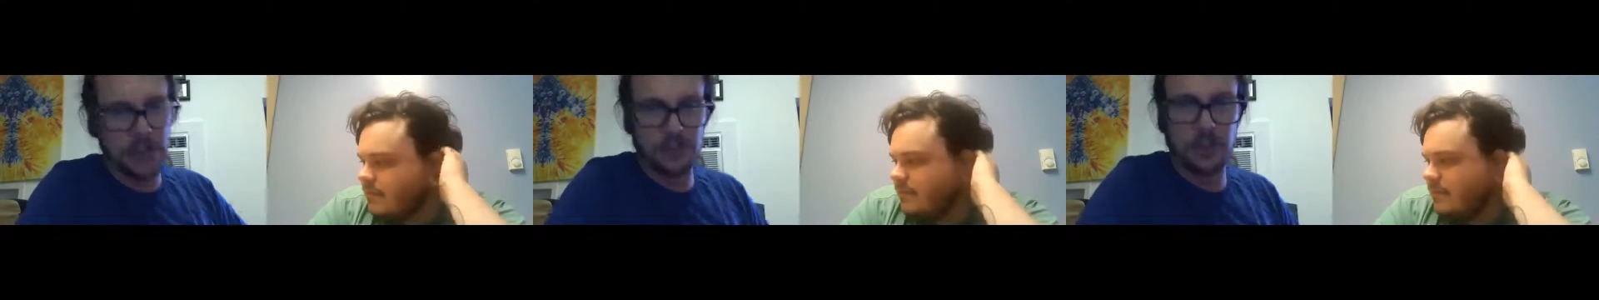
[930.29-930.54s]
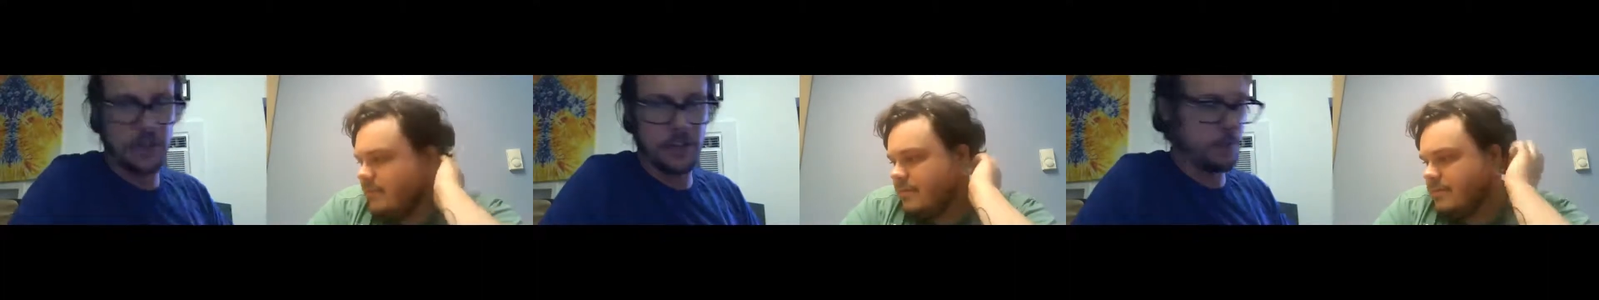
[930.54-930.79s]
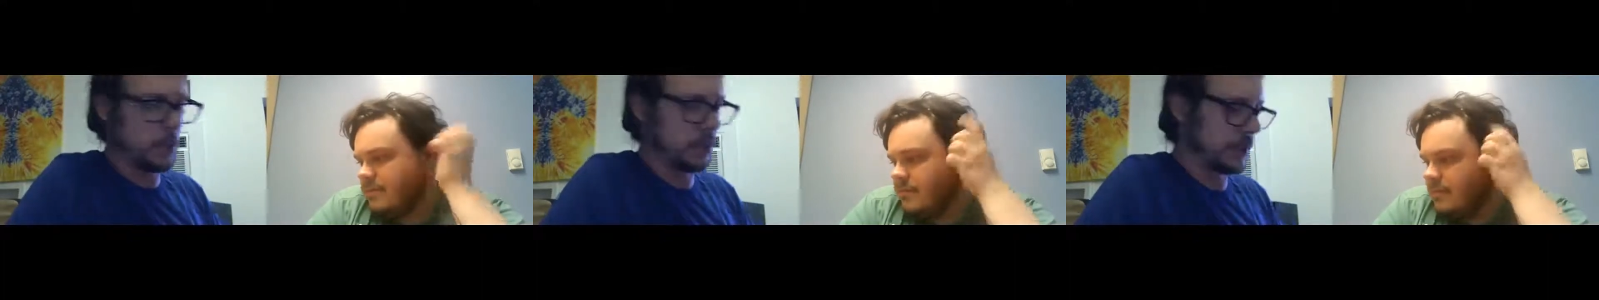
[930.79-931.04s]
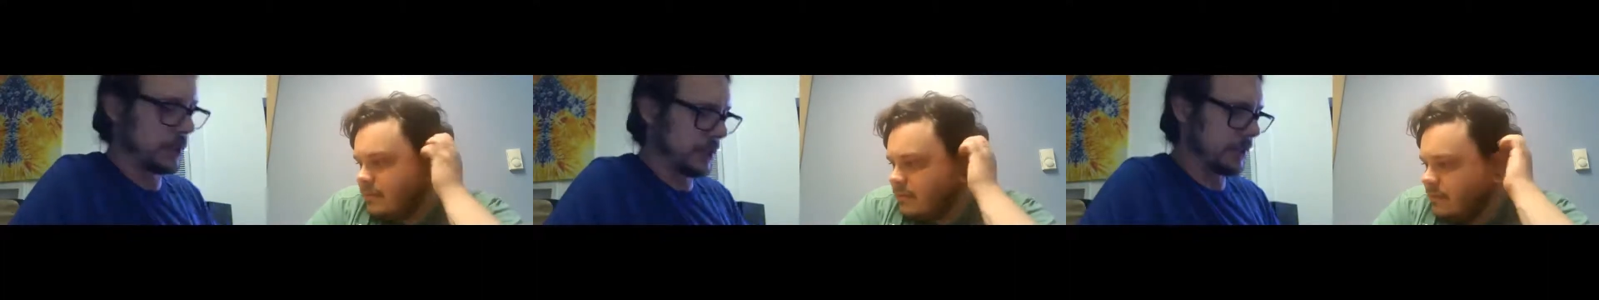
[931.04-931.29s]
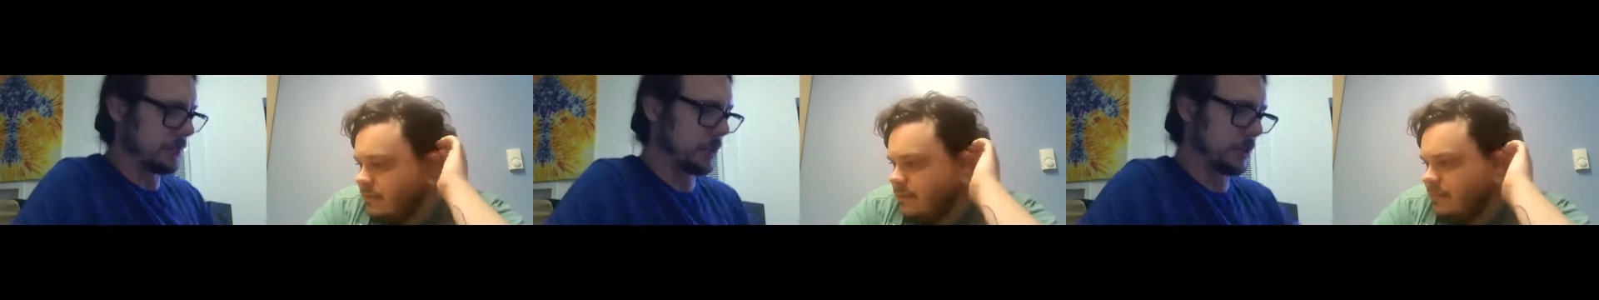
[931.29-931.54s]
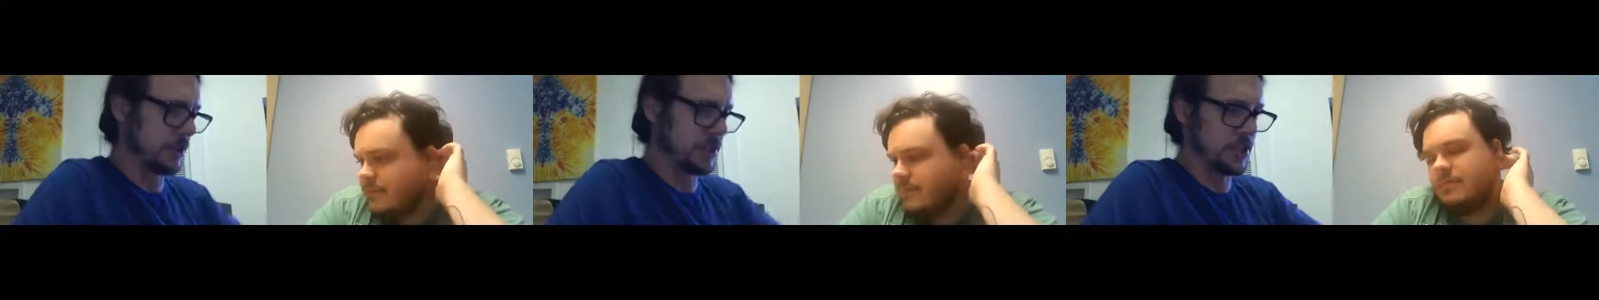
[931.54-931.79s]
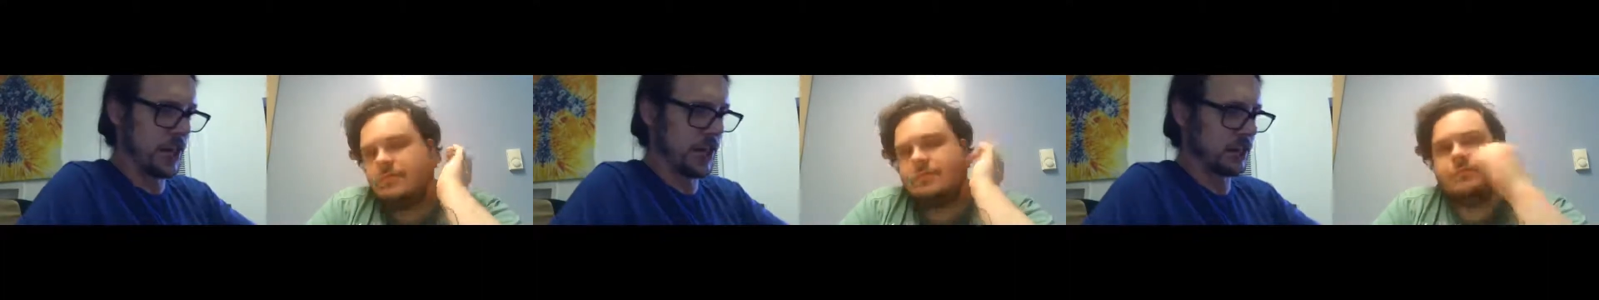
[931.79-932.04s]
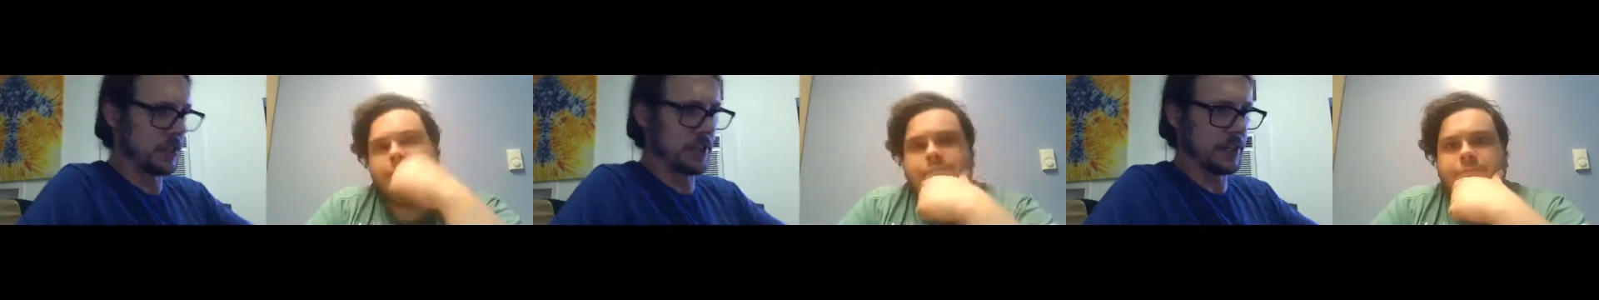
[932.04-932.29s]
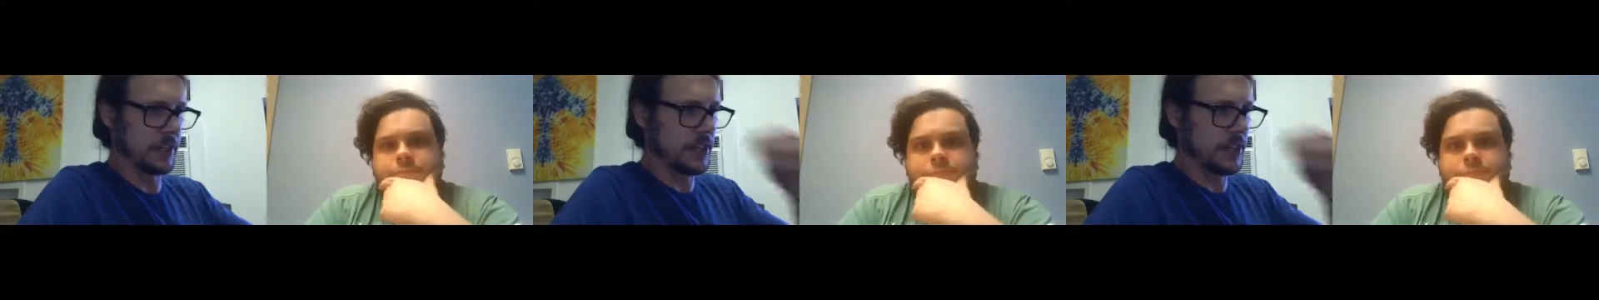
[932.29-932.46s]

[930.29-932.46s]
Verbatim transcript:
Speaker 1: I was pulling a pulling the trailer, and